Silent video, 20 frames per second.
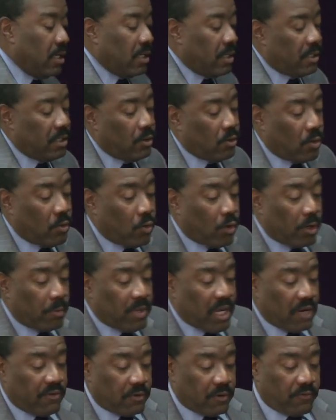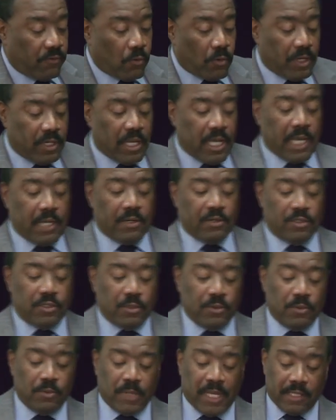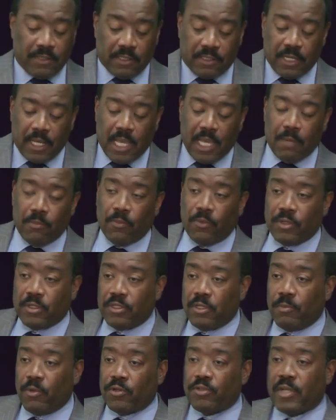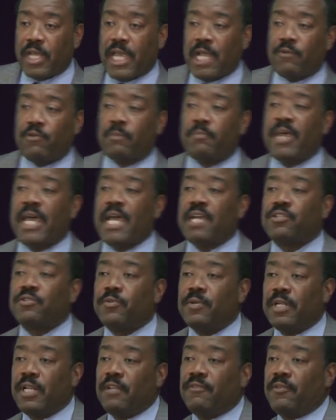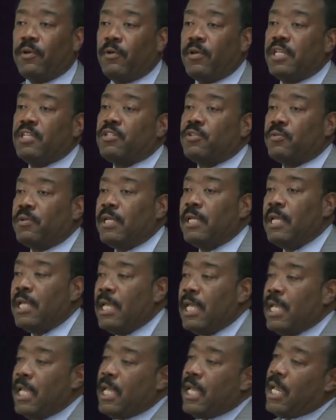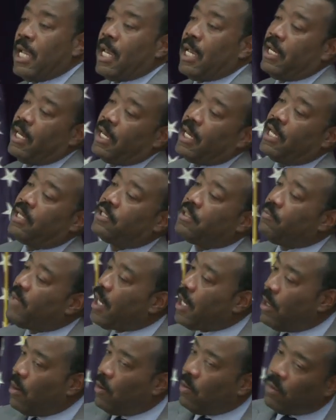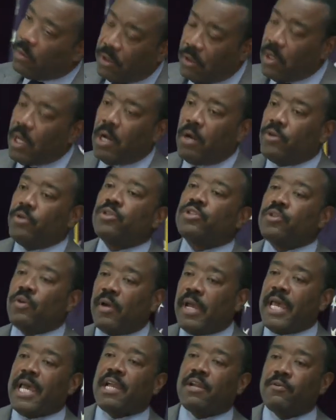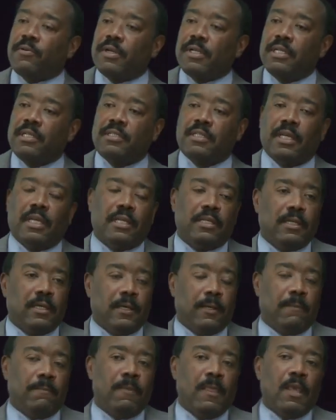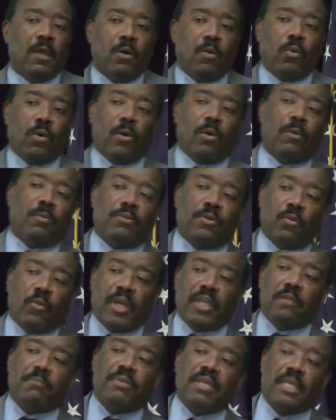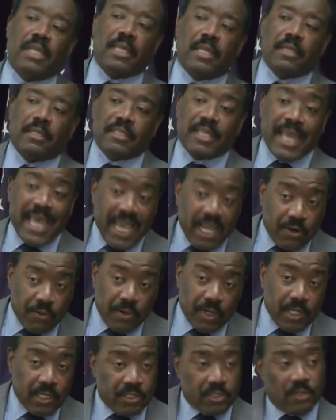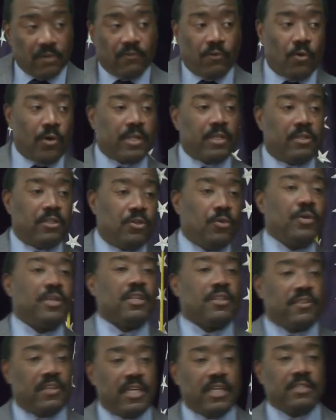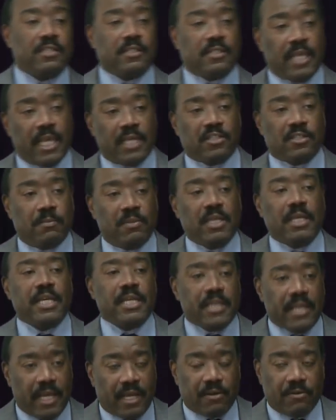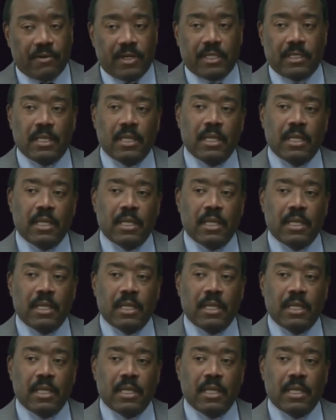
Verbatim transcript: the old quarterback for the 49ers, who at the time was the most accurate passer in NFL history. And they asked him, how, you know, how are you so accurate? And he said, uh, well, the way to be accurate is to avoid doing the things it takes to be inaccurate.